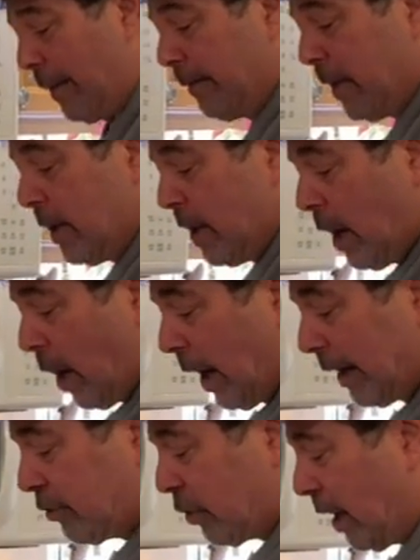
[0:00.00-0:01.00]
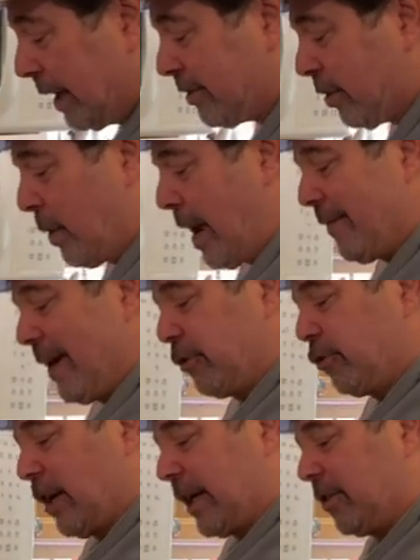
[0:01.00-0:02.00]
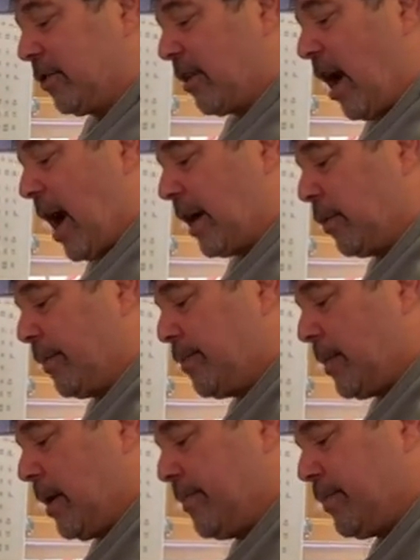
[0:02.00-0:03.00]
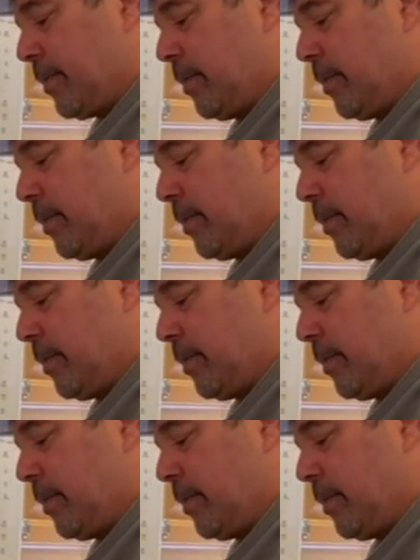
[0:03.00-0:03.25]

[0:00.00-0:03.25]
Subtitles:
and so on. All right, so like I said, we have our chicken stock.